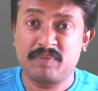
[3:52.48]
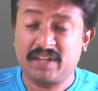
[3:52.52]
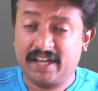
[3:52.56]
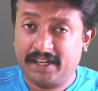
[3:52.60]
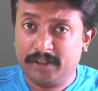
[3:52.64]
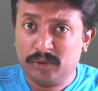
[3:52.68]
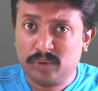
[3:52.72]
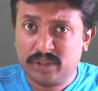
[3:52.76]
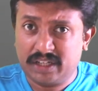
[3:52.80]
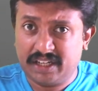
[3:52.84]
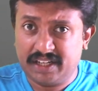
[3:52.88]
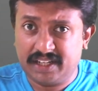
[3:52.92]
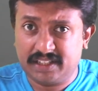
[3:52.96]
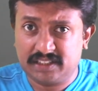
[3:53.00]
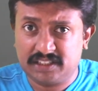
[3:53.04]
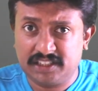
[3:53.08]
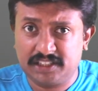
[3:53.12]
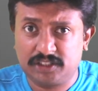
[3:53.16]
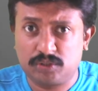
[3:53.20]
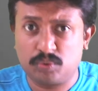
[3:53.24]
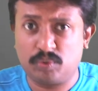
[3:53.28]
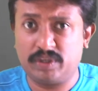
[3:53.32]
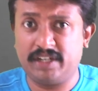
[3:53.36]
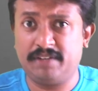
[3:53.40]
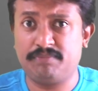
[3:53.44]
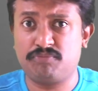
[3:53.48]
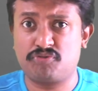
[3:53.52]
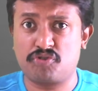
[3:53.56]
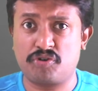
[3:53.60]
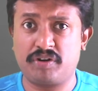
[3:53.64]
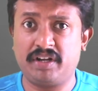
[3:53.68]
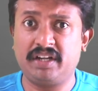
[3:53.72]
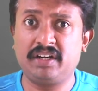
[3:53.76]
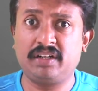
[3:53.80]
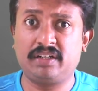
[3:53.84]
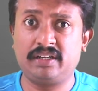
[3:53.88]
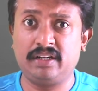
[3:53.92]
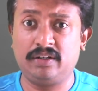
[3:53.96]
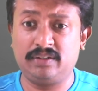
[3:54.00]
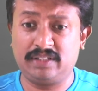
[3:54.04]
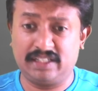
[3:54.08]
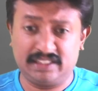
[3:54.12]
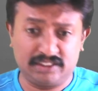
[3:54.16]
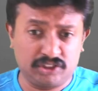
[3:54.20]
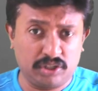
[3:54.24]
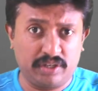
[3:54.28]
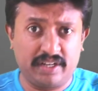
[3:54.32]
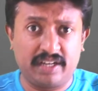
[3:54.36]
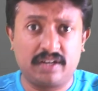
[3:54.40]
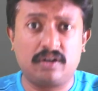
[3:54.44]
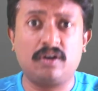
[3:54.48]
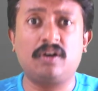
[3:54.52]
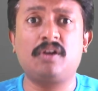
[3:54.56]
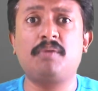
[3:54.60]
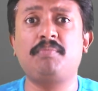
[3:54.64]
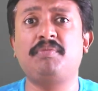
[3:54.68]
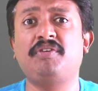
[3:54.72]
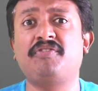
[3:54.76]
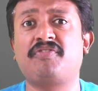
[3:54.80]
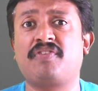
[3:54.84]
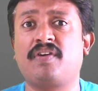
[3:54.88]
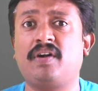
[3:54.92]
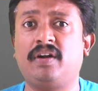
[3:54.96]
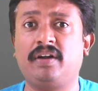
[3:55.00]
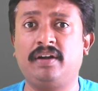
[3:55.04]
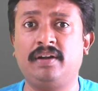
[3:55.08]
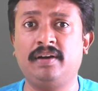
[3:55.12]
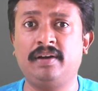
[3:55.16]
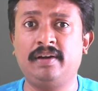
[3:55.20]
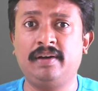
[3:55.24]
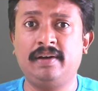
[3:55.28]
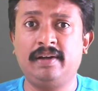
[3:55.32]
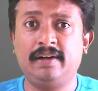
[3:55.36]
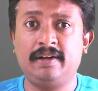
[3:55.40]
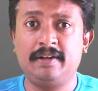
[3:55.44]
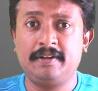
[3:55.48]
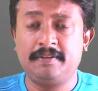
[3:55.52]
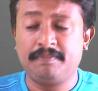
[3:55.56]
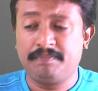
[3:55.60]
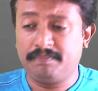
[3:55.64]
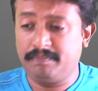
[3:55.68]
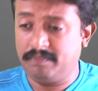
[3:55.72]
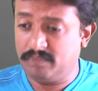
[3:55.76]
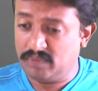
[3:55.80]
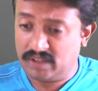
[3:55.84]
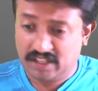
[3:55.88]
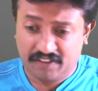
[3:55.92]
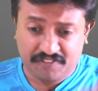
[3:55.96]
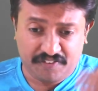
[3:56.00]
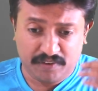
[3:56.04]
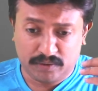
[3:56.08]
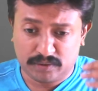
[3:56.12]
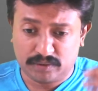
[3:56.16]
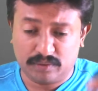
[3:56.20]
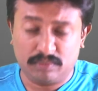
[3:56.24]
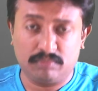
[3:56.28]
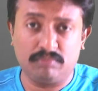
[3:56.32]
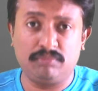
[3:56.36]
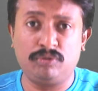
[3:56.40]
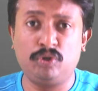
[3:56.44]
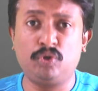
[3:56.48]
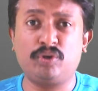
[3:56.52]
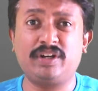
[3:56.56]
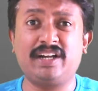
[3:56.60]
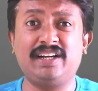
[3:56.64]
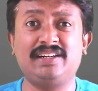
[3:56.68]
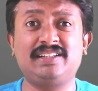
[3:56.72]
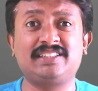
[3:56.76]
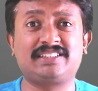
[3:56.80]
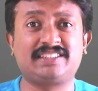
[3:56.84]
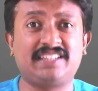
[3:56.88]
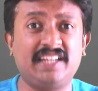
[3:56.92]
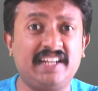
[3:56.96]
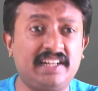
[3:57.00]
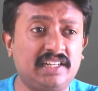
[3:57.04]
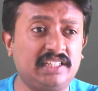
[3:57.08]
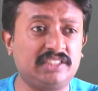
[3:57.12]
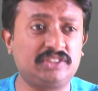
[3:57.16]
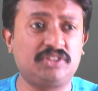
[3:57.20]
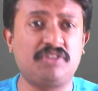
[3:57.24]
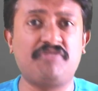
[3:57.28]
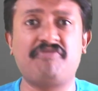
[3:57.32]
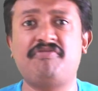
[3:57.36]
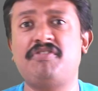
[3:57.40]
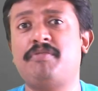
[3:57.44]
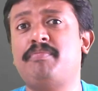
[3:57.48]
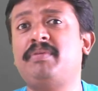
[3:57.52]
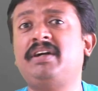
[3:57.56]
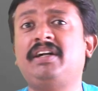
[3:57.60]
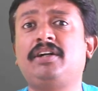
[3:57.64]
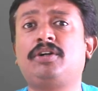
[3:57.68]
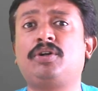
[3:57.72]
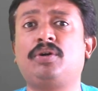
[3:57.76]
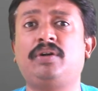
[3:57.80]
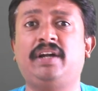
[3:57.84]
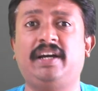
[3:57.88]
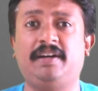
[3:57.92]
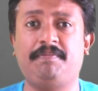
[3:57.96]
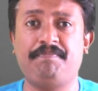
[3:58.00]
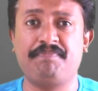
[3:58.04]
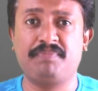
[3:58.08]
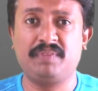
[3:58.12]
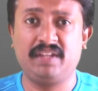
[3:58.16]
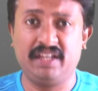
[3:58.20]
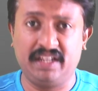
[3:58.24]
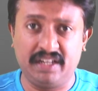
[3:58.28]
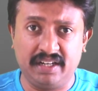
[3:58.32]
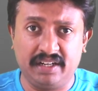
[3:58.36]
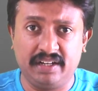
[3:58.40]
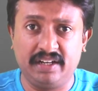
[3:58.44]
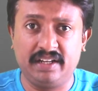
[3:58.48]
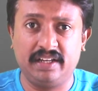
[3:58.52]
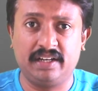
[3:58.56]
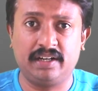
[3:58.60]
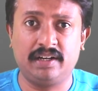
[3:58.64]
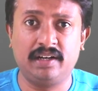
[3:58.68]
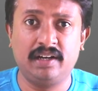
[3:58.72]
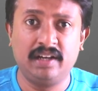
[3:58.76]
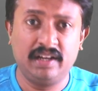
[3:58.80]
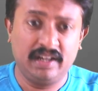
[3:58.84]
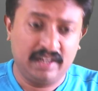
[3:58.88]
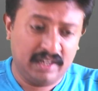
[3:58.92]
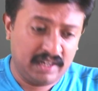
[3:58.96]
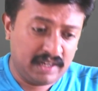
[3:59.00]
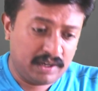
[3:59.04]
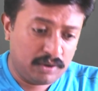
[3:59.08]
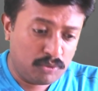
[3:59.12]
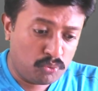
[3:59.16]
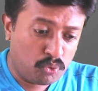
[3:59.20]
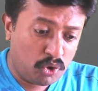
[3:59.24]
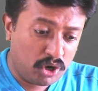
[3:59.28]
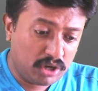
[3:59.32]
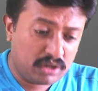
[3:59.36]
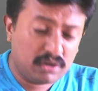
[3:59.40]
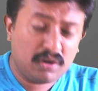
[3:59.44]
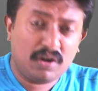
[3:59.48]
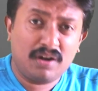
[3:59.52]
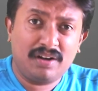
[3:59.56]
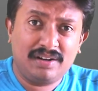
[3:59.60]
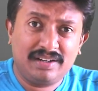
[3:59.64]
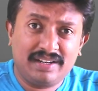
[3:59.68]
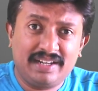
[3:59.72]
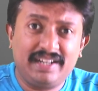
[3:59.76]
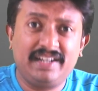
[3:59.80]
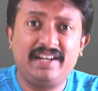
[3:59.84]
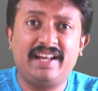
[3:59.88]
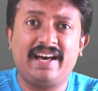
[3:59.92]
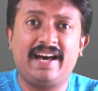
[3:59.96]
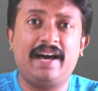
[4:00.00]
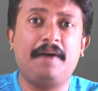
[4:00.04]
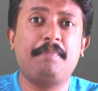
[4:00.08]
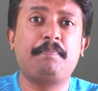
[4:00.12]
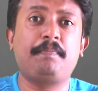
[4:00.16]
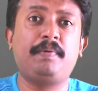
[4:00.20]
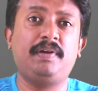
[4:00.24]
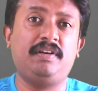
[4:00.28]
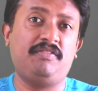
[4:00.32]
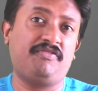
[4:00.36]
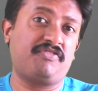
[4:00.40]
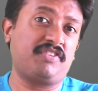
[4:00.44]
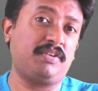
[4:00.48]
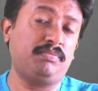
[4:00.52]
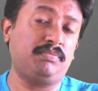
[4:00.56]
Are you connecting to what I'm trying to? That's on economy front. If you look at the status of women today in India, what all did happen